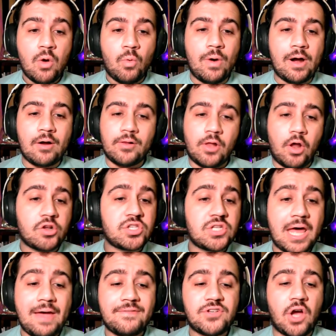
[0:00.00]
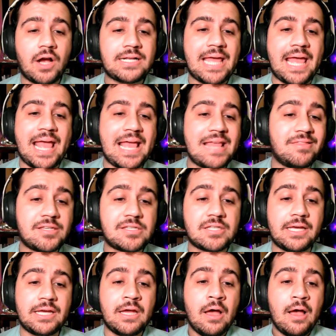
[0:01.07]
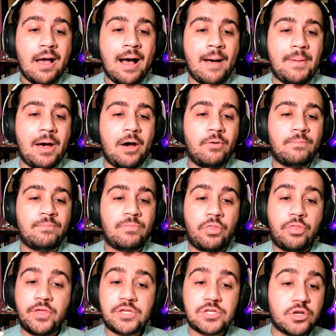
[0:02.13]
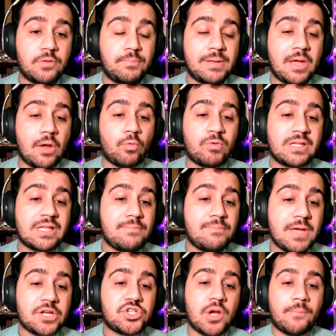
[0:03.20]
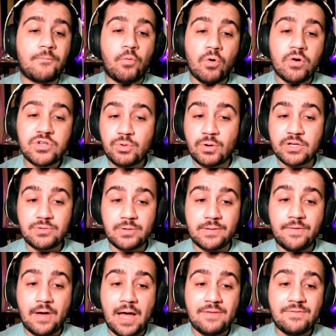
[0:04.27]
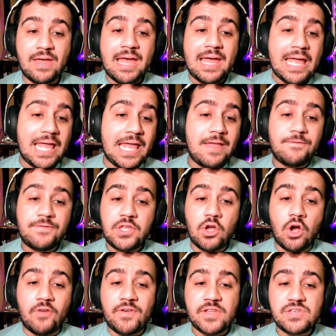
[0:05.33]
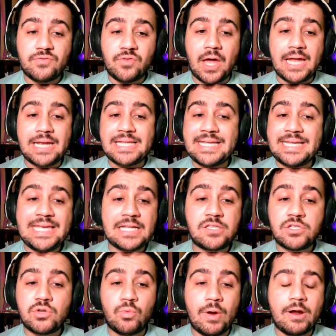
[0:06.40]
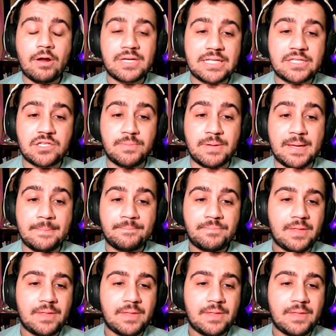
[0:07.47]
where Lars and I have talked endlessly about this could be a really big jump forward in 2025 if the offensive line gets to where it needs to be.